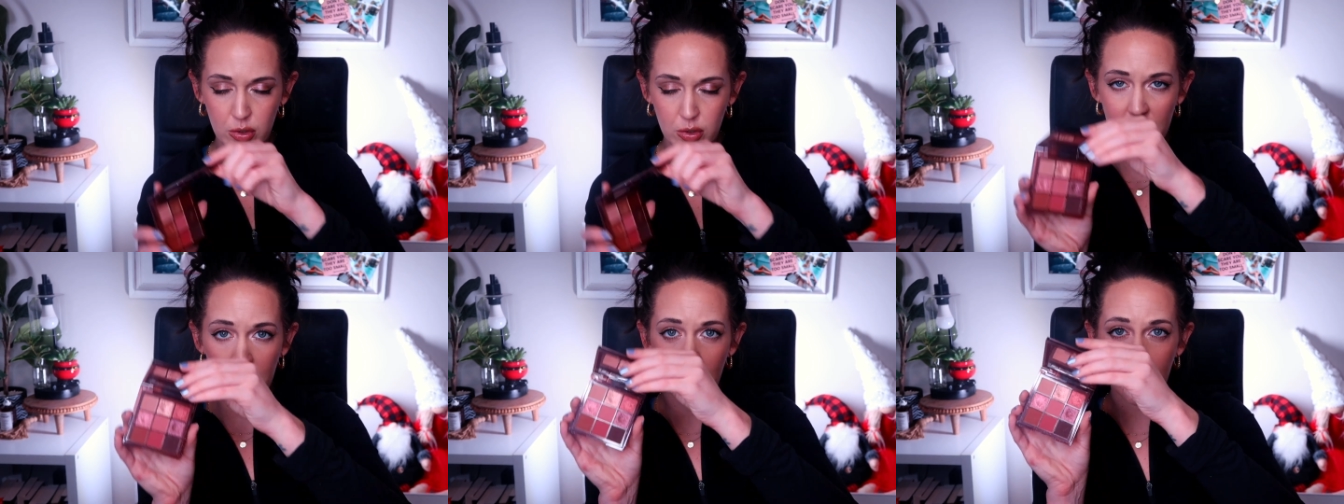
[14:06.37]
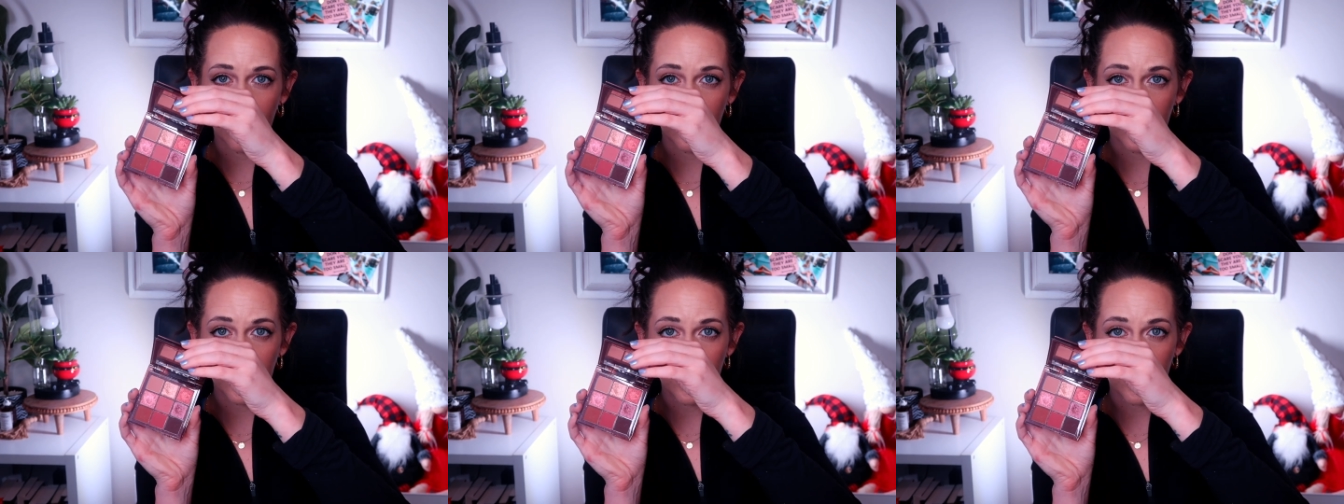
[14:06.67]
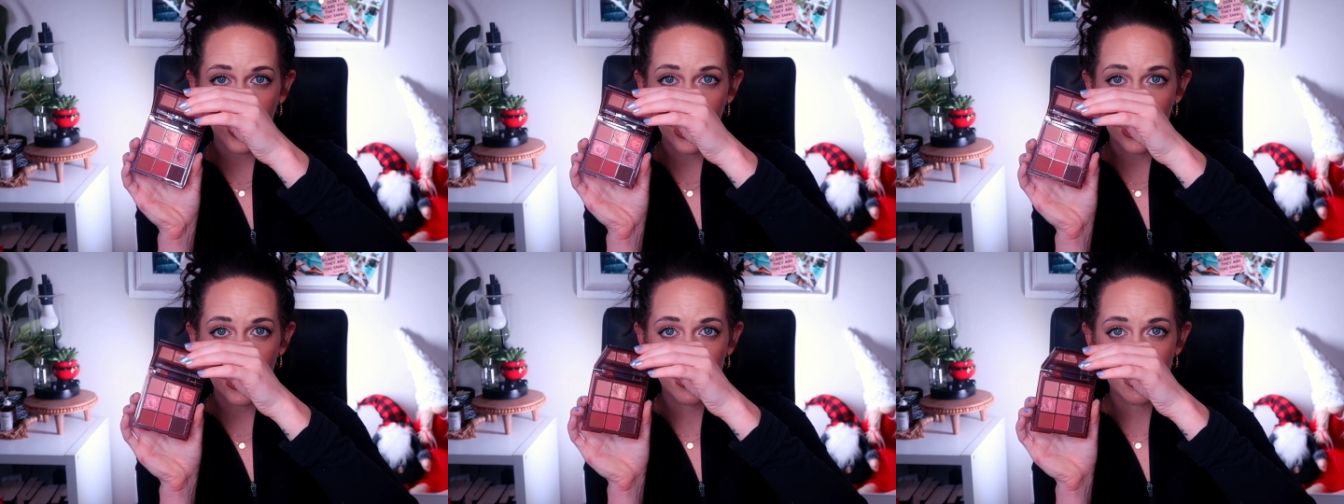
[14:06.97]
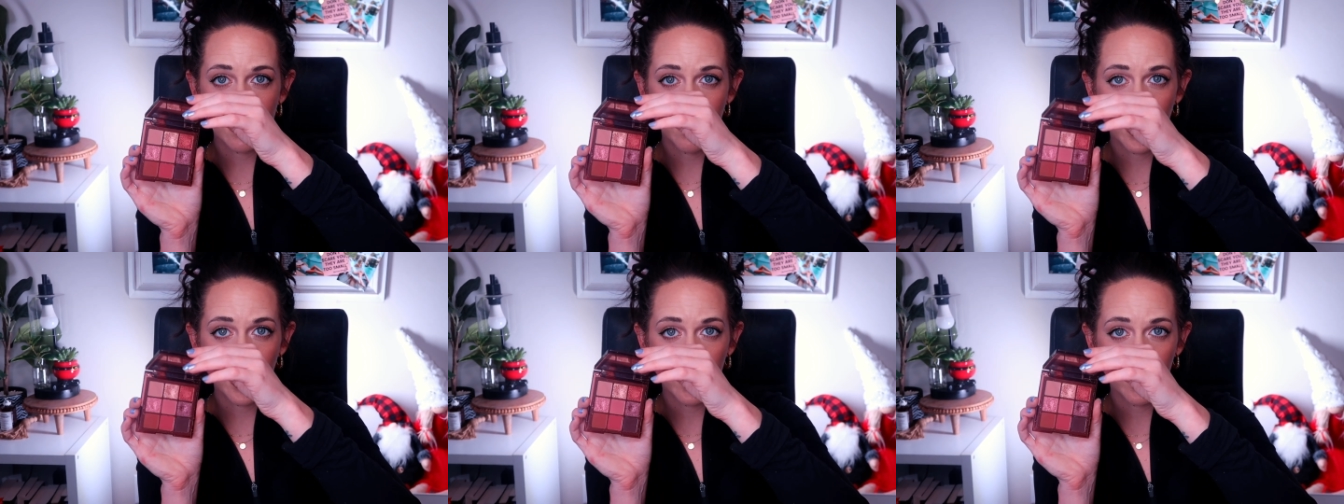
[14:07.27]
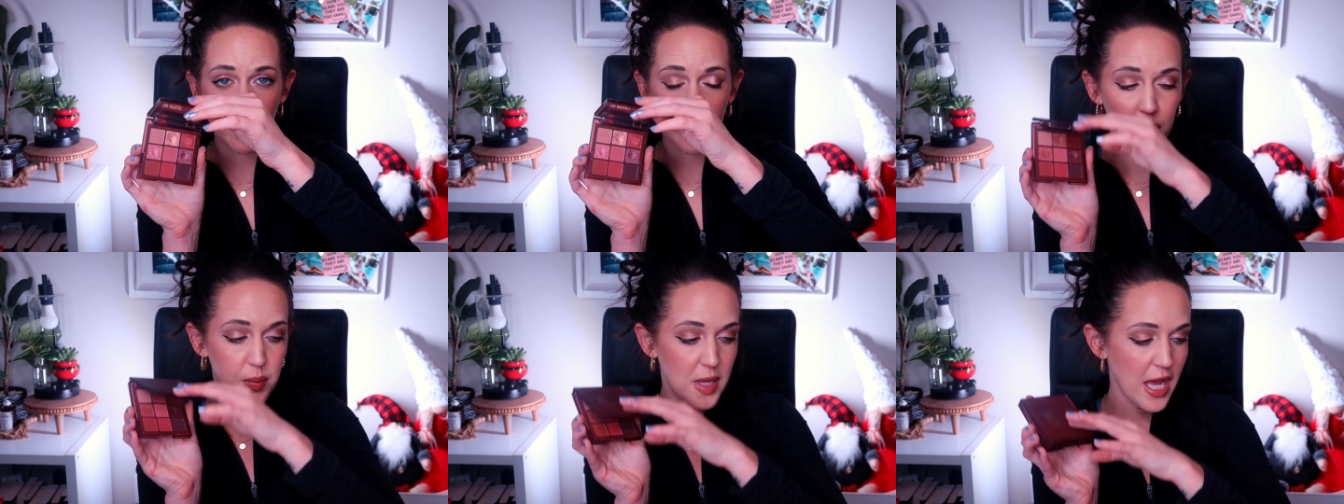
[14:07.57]
which I also think is a
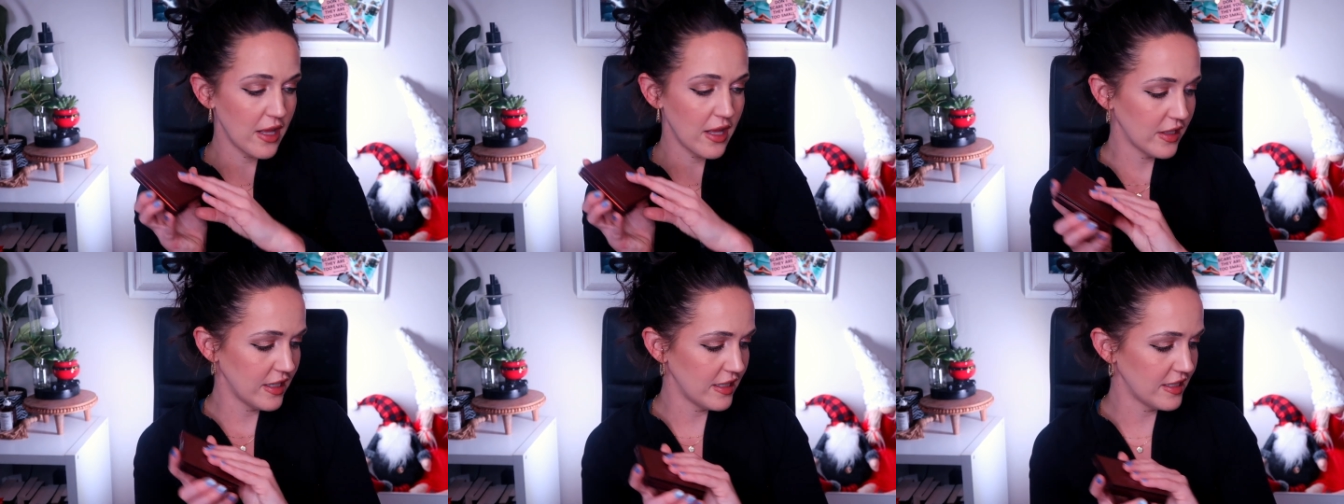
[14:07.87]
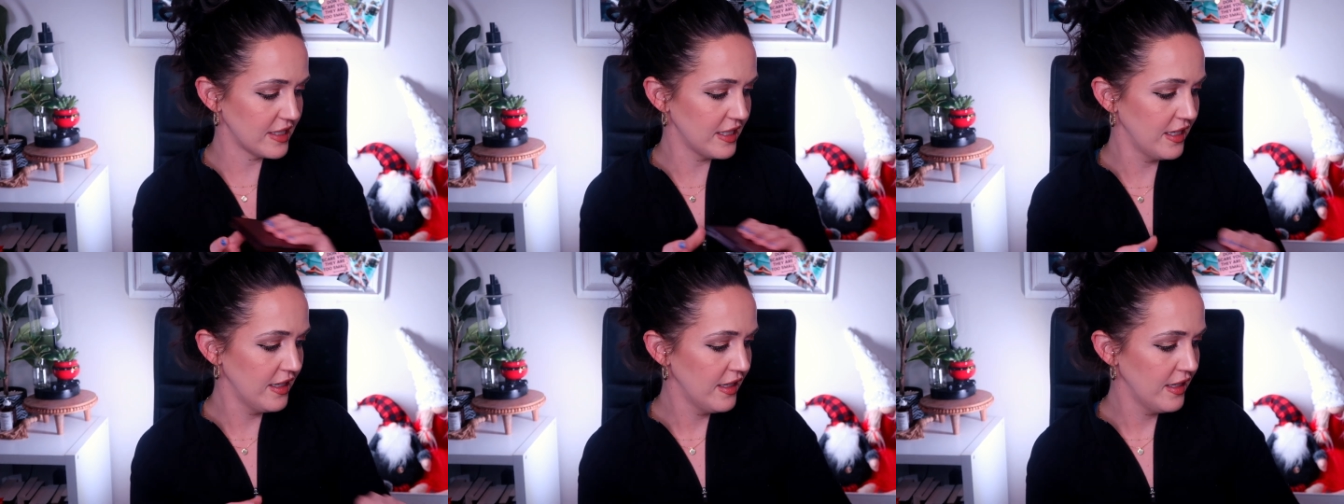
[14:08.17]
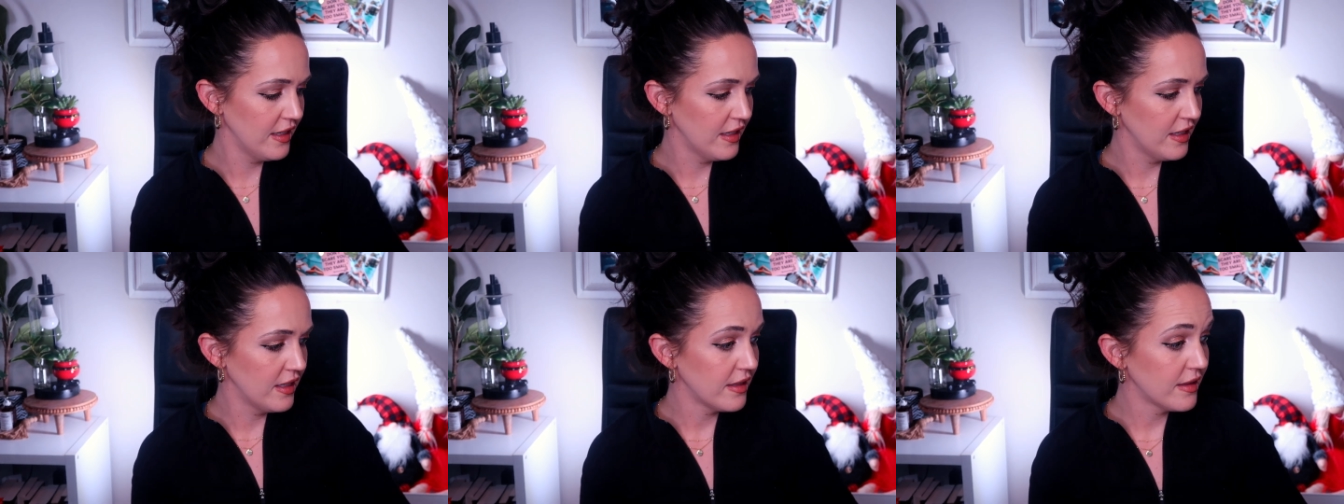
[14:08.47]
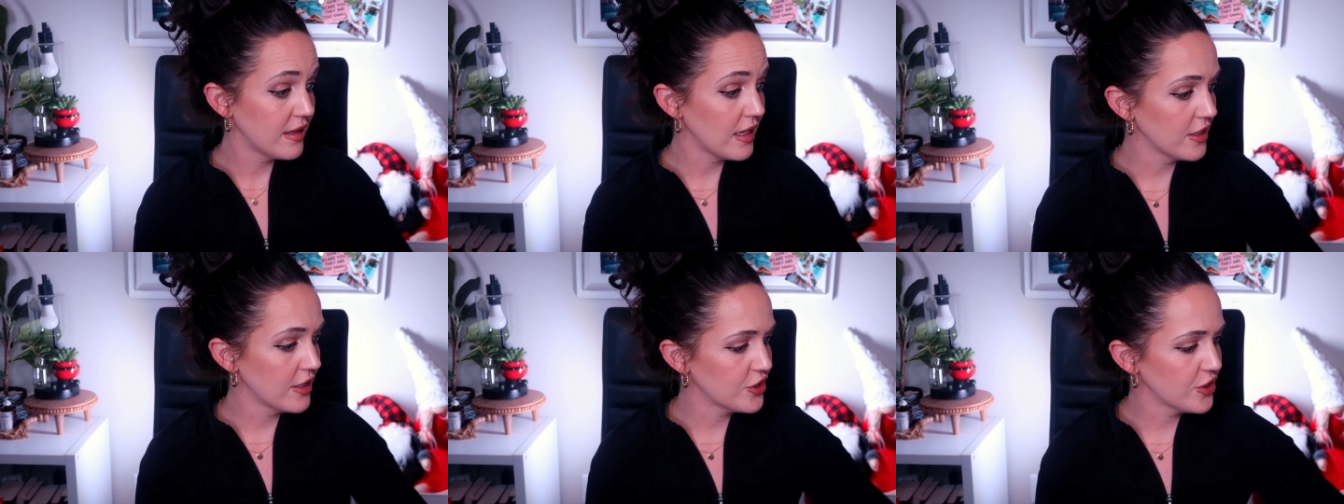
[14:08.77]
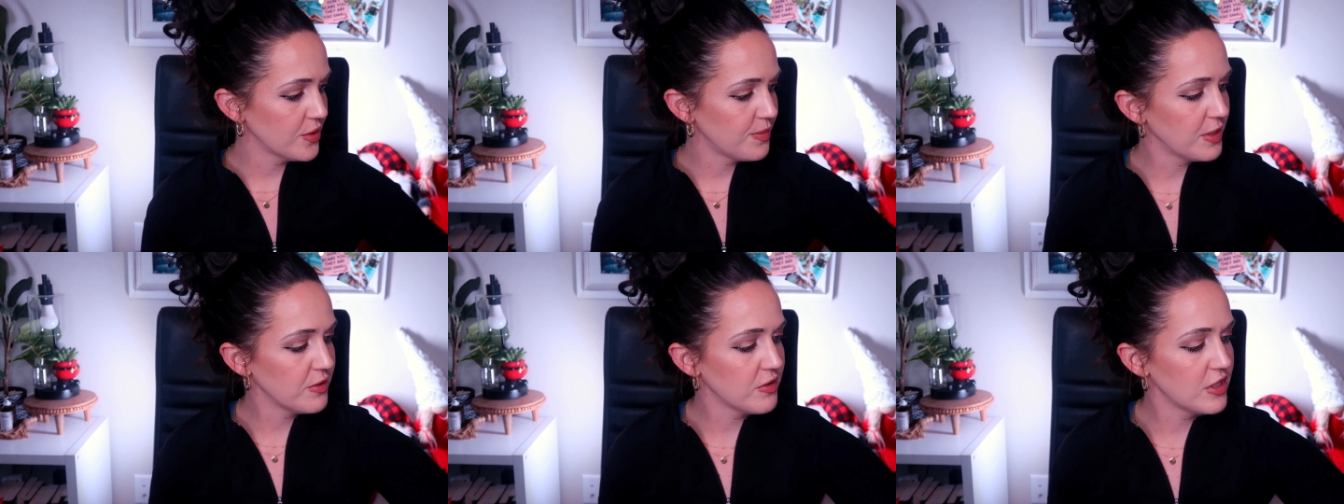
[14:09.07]
beautiful palette that I
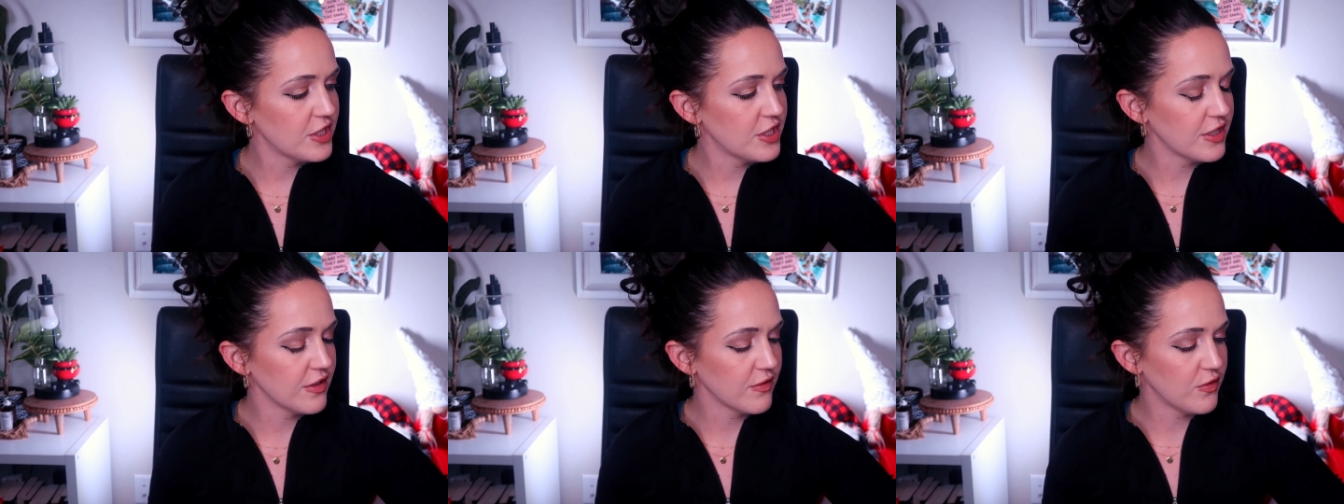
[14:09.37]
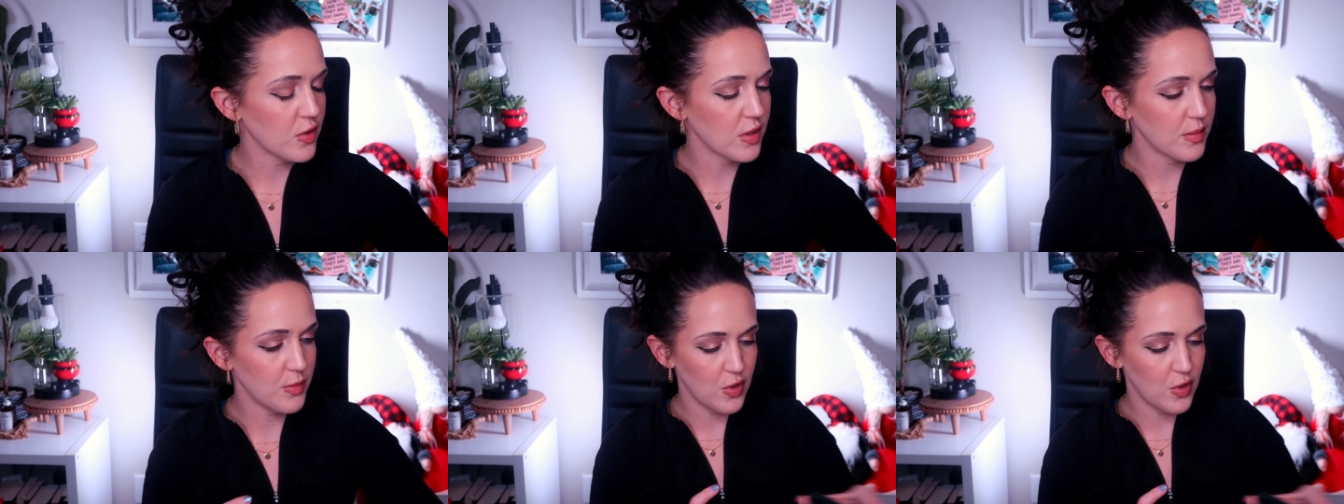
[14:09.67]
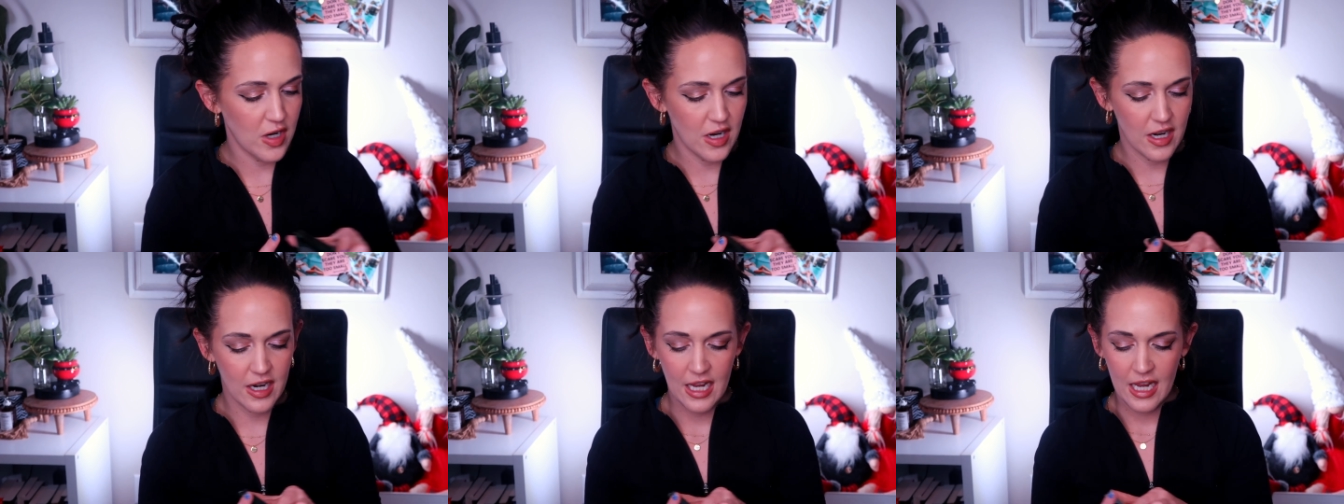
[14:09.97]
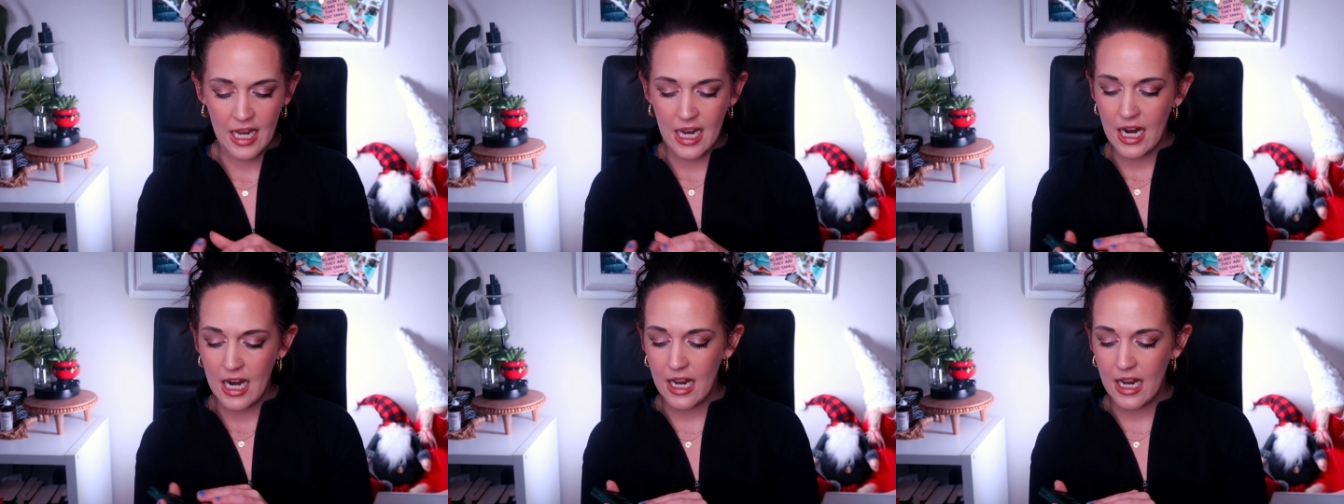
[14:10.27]
should be reaching for more.